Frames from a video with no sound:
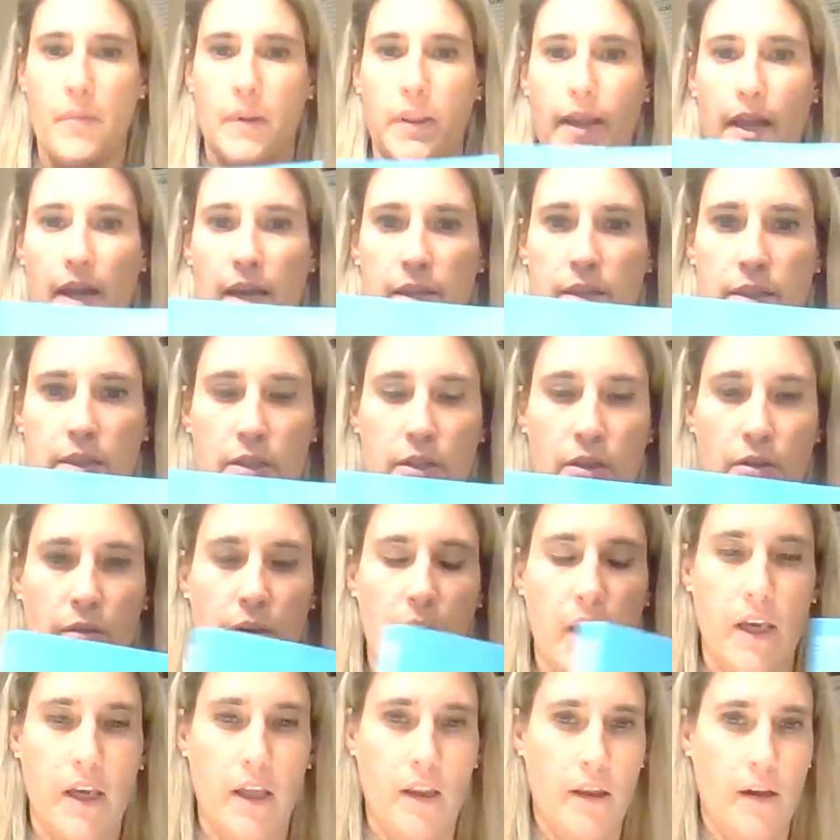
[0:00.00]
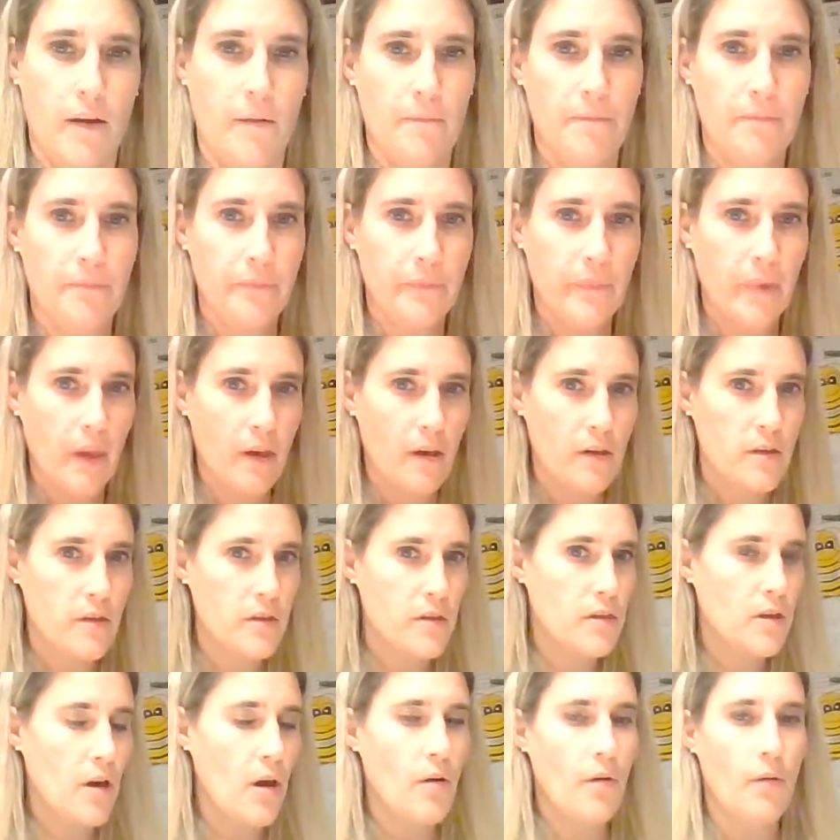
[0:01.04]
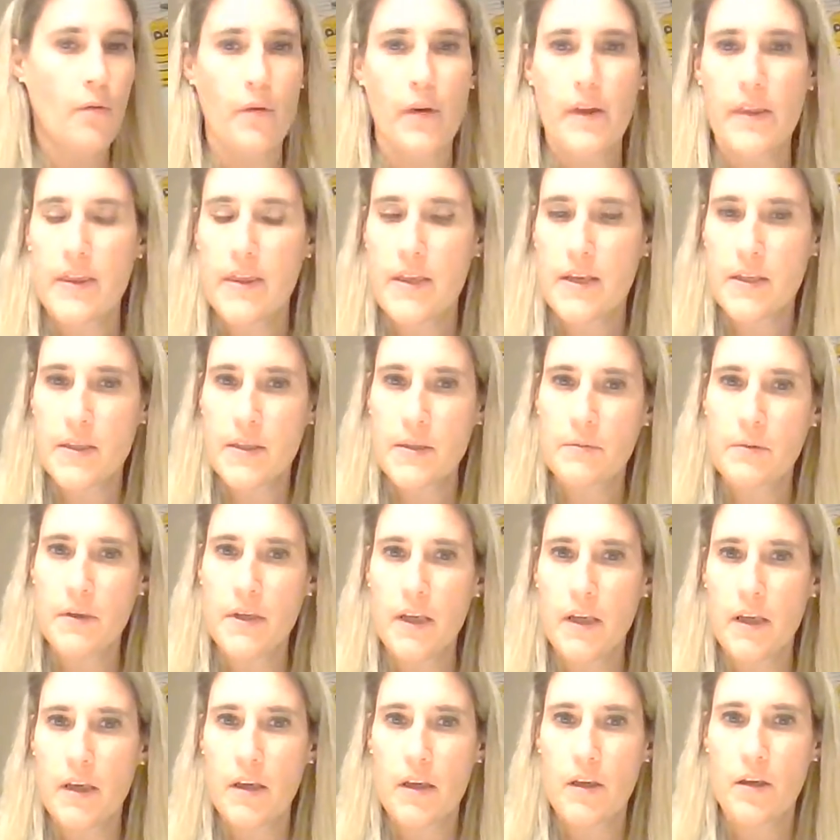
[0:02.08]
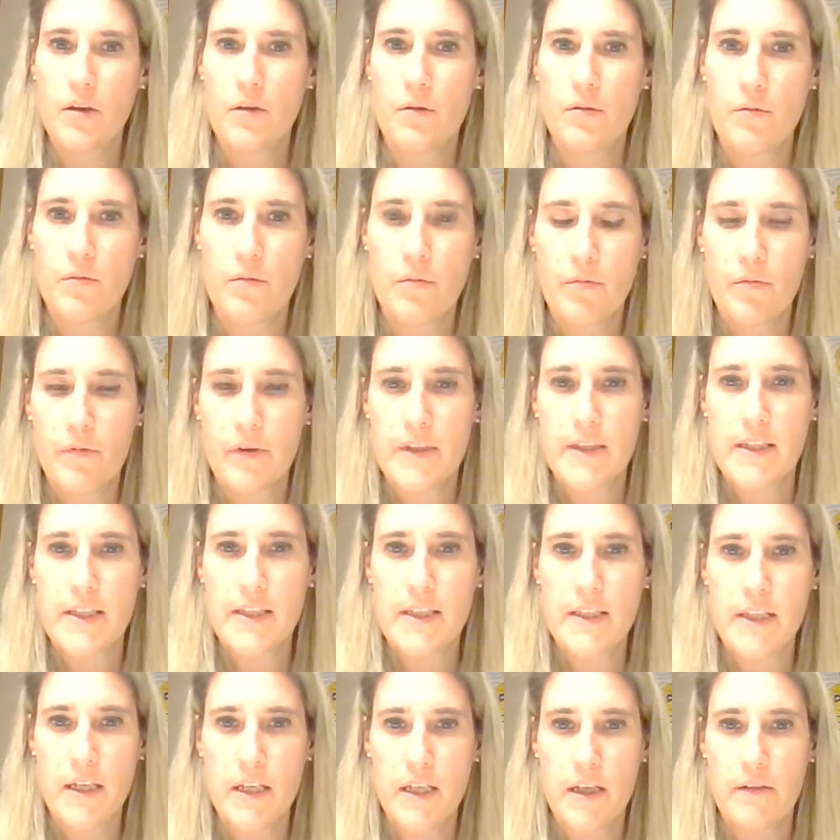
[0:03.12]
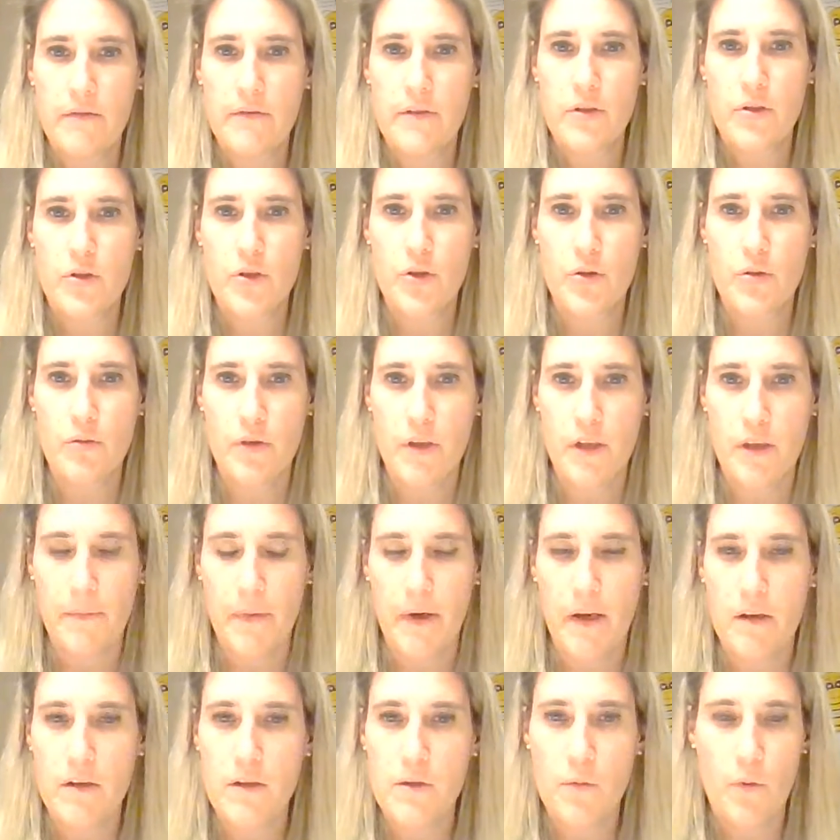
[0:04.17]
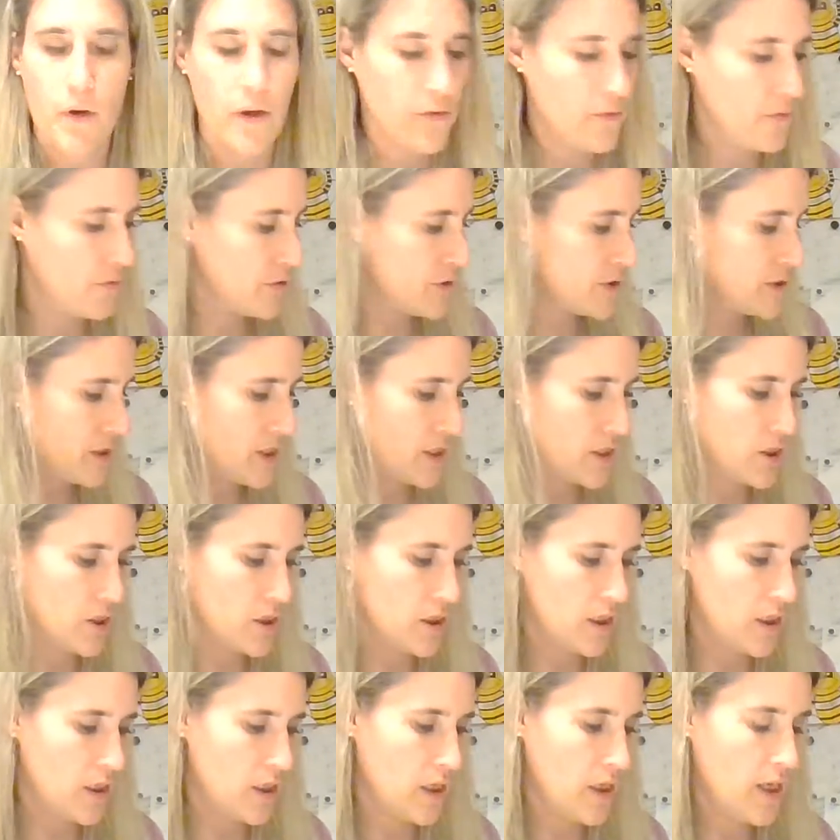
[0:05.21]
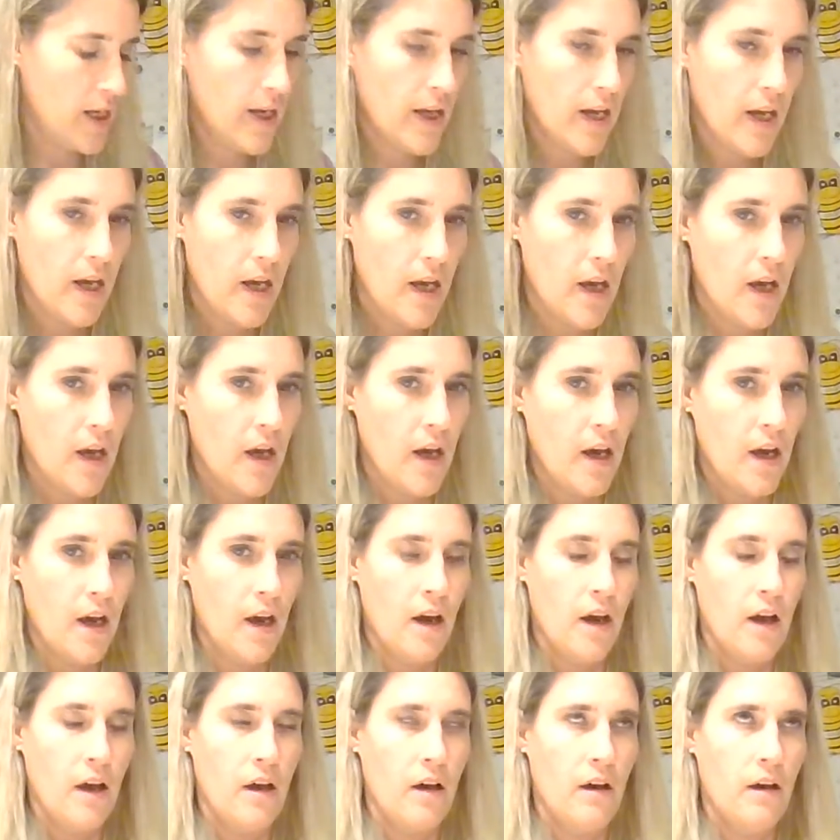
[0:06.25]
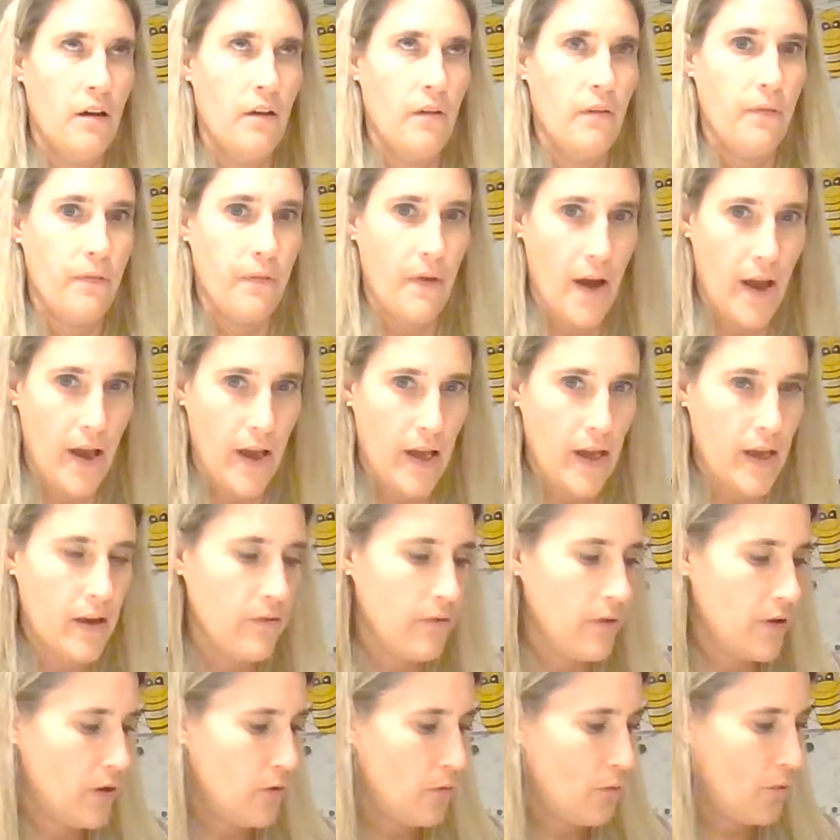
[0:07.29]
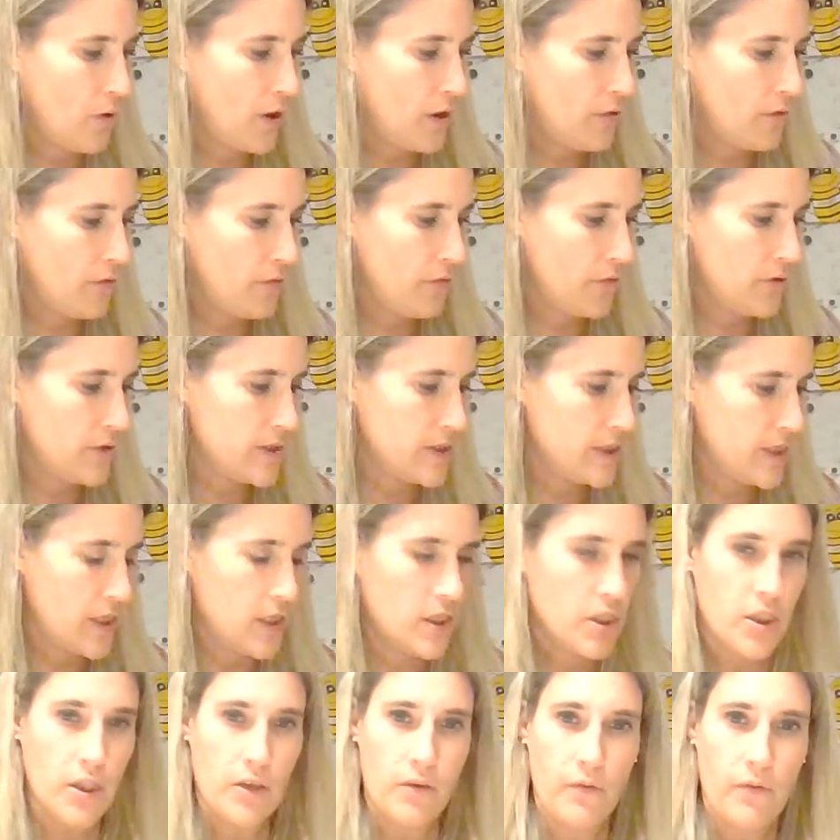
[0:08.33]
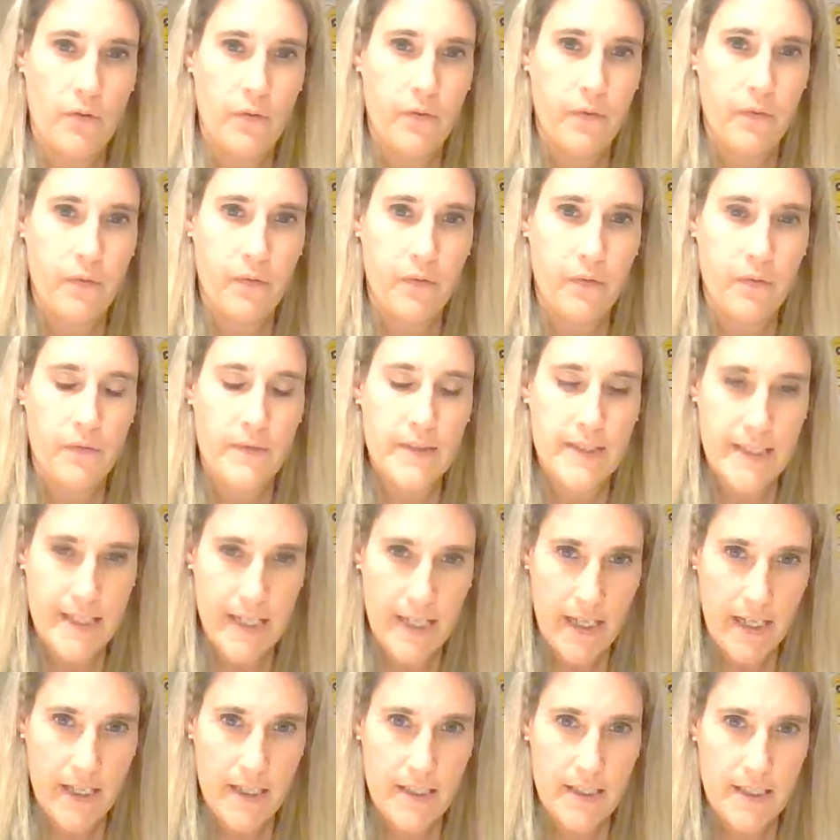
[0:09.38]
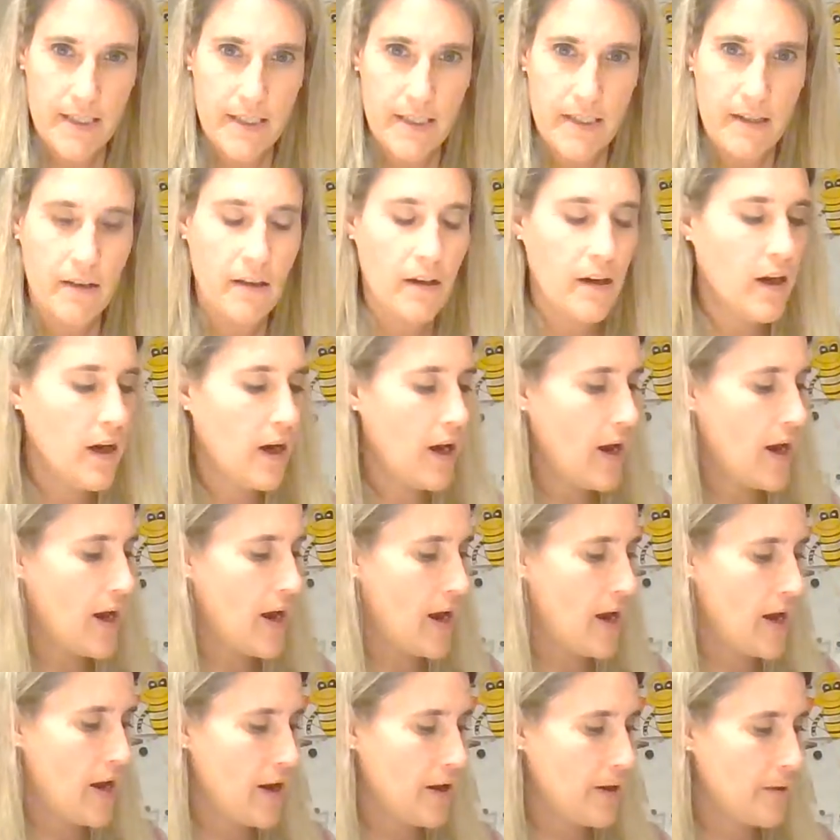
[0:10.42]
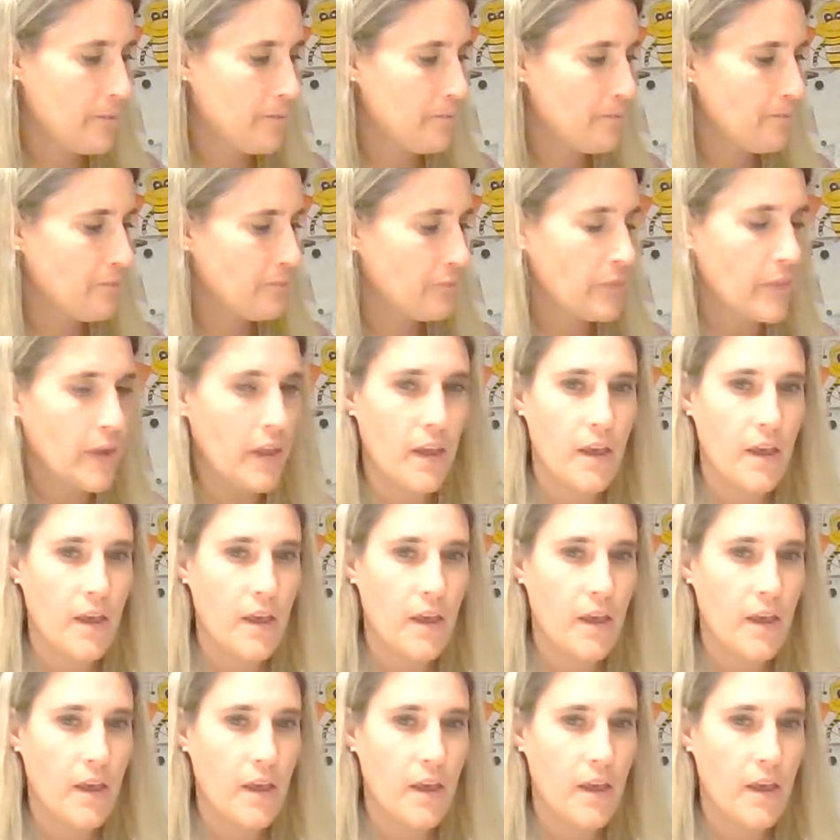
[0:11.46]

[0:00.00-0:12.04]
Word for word: Blessed curriculum. So, this week you received two emails one for session five and one for session six. Um,